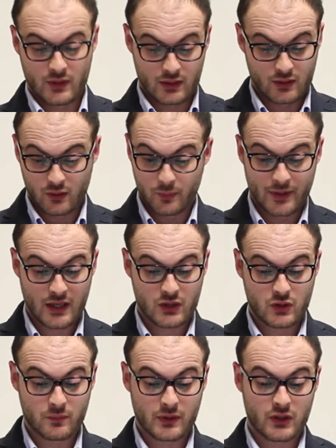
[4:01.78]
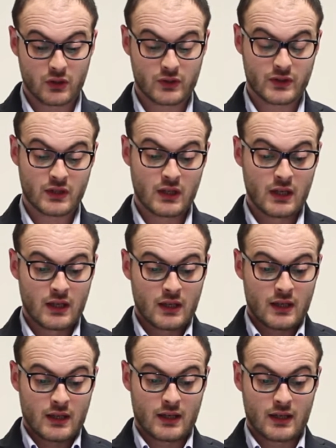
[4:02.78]
operation because
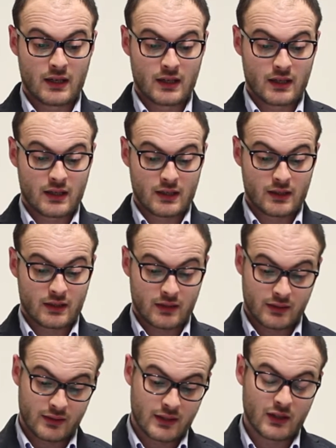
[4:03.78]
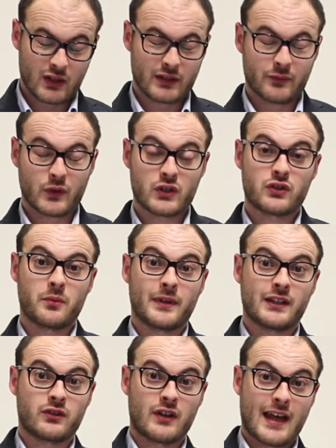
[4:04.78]
the differential
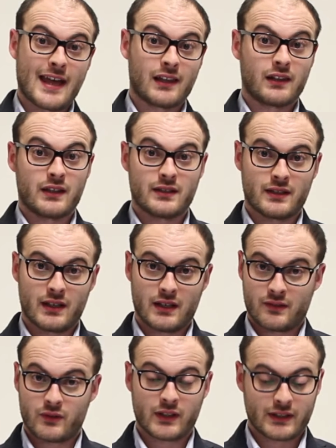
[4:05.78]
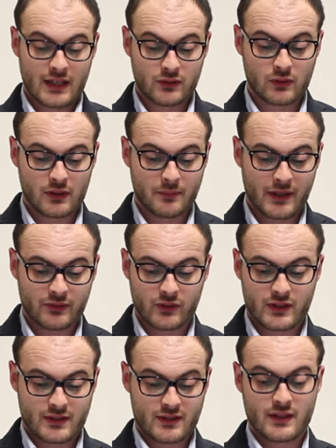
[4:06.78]
operator L is a rectangular
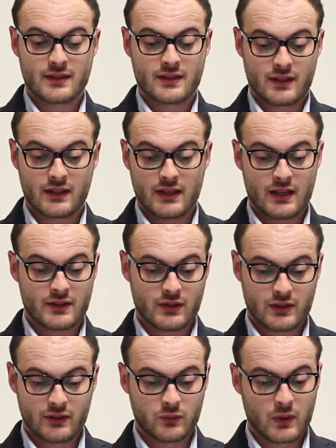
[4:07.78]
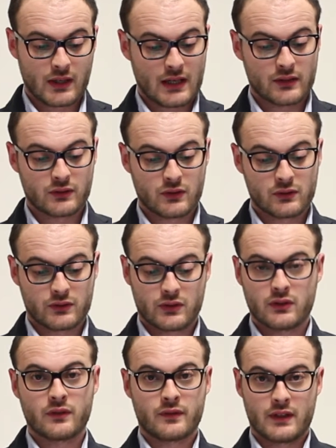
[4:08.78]
matrix since it takes into account
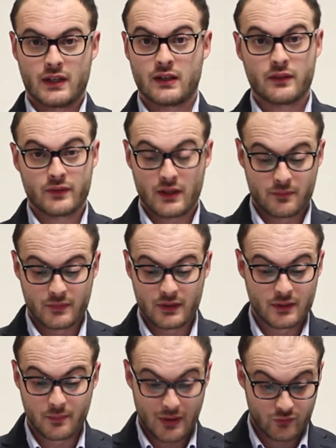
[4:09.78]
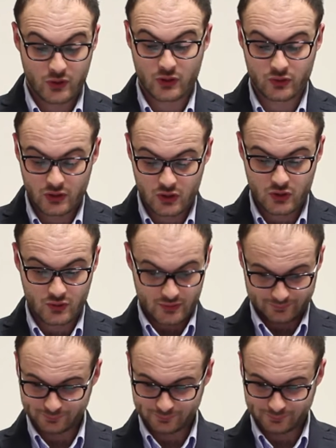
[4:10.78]
also the boundary conditions.